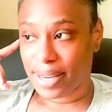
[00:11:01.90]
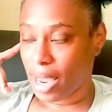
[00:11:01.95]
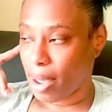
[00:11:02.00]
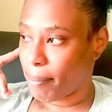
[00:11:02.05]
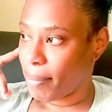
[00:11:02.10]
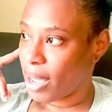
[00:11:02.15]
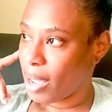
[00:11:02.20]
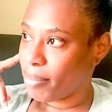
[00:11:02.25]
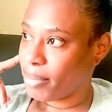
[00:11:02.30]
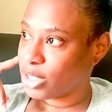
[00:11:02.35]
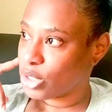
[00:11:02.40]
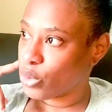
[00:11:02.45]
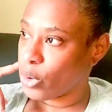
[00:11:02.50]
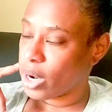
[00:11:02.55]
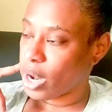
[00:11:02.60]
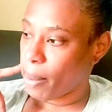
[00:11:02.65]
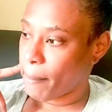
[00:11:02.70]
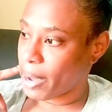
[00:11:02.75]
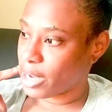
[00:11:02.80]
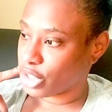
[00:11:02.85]
Yeah, man, I
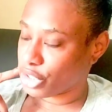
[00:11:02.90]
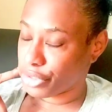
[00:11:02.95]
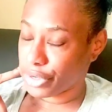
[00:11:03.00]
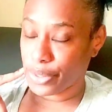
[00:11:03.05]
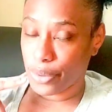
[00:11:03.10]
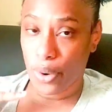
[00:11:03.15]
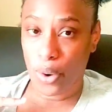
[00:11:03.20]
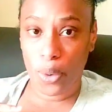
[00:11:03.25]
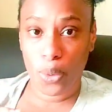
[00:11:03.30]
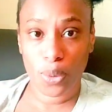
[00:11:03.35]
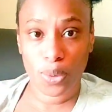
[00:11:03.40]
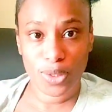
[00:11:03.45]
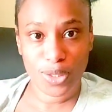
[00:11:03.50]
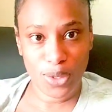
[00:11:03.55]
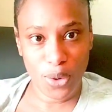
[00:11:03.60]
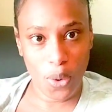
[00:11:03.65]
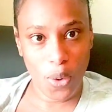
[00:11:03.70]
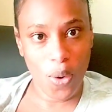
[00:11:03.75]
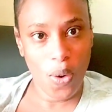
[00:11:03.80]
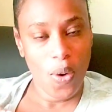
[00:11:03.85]
swallow a battery now.
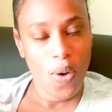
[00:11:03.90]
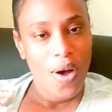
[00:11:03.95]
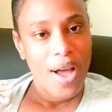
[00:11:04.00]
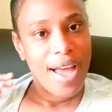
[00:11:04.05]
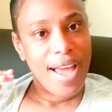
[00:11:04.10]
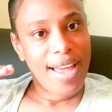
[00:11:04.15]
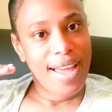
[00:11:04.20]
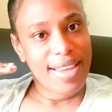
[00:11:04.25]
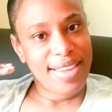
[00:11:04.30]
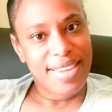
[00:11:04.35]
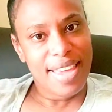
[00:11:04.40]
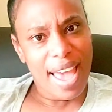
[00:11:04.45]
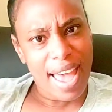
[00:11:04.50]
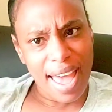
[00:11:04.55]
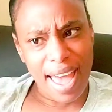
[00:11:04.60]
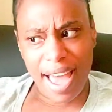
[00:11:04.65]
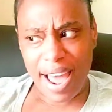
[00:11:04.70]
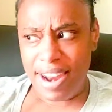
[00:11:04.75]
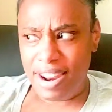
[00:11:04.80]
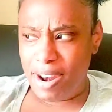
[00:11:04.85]
So,
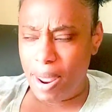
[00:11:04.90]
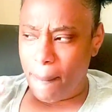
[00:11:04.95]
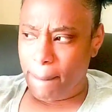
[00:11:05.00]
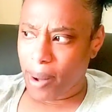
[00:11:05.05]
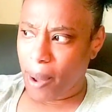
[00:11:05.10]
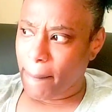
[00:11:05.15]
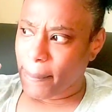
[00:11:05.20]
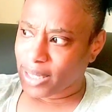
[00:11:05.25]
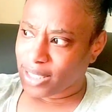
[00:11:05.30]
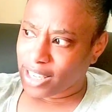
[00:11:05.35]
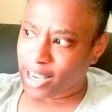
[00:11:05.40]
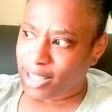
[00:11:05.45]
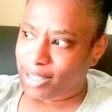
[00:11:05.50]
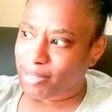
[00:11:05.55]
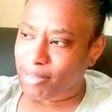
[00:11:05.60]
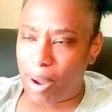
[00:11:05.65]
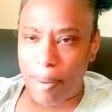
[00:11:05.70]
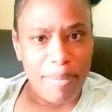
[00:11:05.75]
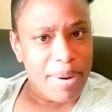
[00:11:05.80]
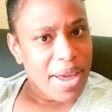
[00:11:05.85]
yeah, I did that for my
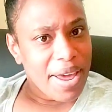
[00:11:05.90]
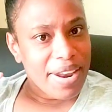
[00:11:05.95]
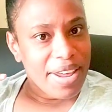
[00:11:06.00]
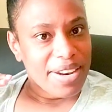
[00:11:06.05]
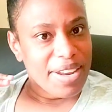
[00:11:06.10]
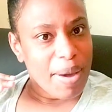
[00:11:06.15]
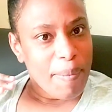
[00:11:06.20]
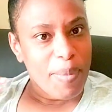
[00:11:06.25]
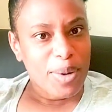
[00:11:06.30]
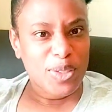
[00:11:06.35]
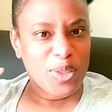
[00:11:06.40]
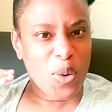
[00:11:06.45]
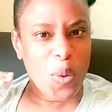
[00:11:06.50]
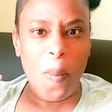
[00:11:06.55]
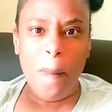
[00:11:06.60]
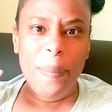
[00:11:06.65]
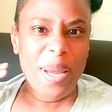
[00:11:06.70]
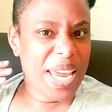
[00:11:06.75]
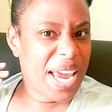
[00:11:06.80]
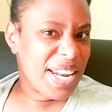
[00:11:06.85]
chest from the other day, but
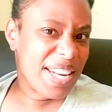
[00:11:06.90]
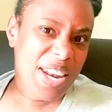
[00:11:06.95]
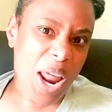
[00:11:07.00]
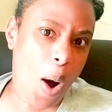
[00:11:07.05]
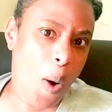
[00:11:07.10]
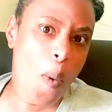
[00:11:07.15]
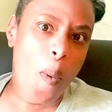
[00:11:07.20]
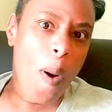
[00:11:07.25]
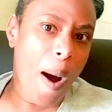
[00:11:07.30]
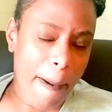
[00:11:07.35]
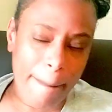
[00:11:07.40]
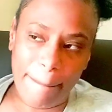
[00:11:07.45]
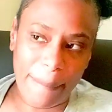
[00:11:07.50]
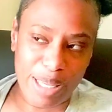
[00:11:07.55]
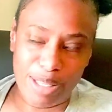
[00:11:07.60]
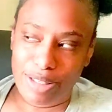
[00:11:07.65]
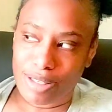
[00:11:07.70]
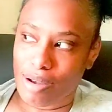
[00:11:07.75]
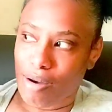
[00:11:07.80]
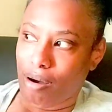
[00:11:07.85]
you pain that walk
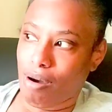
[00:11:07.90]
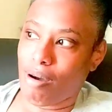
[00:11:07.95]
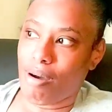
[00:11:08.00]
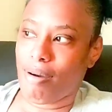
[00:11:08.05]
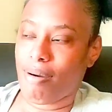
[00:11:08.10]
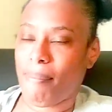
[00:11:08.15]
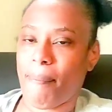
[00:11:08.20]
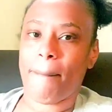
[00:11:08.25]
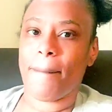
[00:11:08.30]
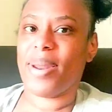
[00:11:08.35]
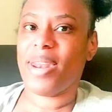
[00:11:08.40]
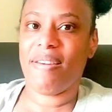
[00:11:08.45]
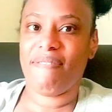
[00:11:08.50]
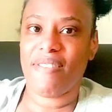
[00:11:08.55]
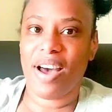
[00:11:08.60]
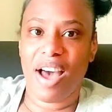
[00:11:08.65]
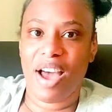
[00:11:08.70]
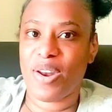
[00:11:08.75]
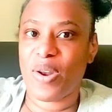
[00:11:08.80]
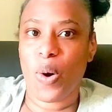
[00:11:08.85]
me so. I
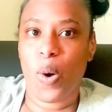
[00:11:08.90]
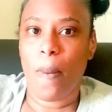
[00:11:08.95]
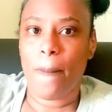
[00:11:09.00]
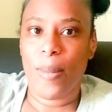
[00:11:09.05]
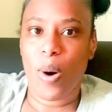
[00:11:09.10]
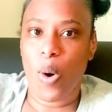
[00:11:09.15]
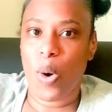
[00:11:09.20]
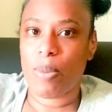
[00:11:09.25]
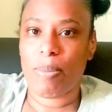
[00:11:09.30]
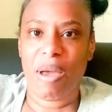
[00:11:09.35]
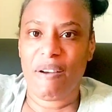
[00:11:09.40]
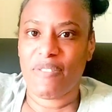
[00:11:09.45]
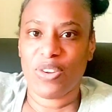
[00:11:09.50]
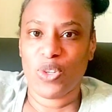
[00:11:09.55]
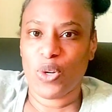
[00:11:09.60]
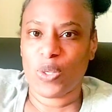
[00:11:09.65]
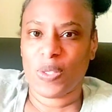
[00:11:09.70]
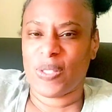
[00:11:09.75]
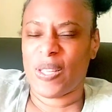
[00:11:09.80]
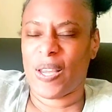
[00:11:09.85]
never had no mouth. I
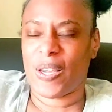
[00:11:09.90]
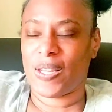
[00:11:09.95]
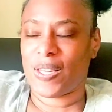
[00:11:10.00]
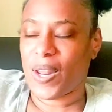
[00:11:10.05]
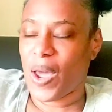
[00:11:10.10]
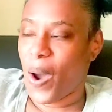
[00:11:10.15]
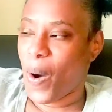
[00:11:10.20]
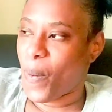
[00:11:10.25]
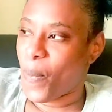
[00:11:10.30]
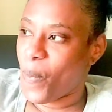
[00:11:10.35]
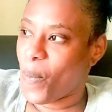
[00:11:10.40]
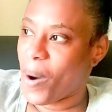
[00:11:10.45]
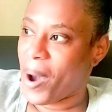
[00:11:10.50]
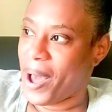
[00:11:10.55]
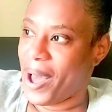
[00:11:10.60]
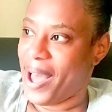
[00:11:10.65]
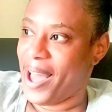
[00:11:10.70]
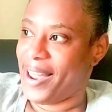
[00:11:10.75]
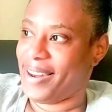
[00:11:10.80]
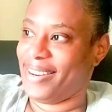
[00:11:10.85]
just take it down
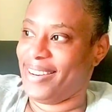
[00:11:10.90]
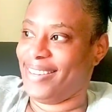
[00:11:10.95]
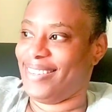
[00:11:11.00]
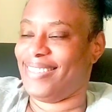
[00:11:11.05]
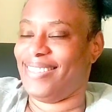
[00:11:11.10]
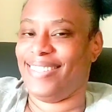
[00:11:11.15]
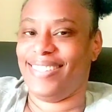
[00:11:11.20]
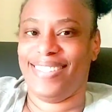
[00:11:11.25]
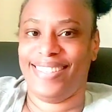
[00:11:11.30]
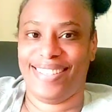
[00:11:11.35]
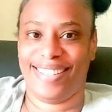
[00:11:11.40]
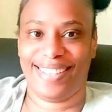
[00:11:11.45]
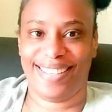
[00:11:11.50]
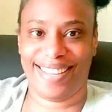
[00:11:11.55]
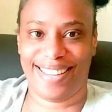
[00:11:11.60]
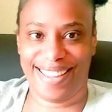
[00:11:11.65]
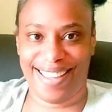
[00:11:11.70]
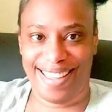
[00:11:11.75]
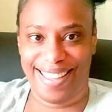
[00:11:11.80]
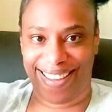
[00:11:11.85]
one.
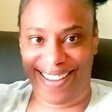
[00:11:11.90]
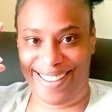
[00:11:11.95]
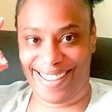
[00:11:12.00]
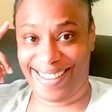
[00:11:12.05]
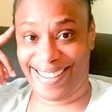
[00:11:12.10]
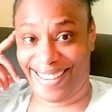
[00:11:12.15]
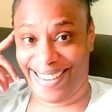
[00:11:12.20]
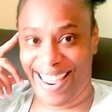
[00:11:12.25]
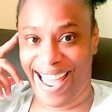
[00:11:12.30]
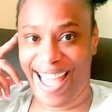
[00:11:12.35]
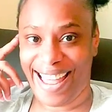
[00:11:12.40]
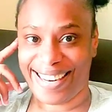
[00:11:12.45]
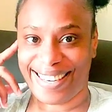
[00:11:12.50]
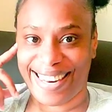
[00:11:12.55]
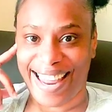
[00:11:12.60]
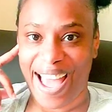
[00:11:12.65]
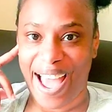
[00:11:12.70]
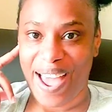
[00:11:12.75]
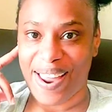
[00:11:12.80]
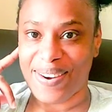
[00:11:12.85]
Can't
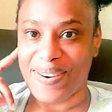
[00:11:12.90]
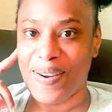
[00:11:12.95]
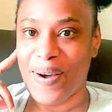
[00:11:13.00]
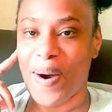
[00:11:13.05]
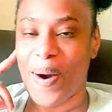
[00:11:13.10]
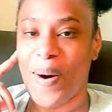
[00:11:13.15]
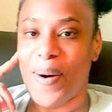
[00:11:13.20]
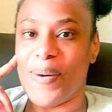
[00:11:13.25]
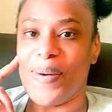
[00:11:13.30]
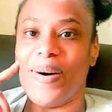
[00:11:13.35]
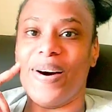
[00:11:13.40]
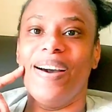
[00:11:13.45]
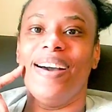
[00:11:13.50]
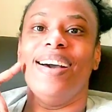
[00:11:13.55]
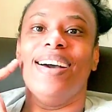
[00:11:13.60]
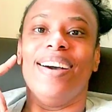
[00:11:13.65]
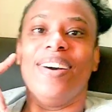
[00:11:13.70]
that, no.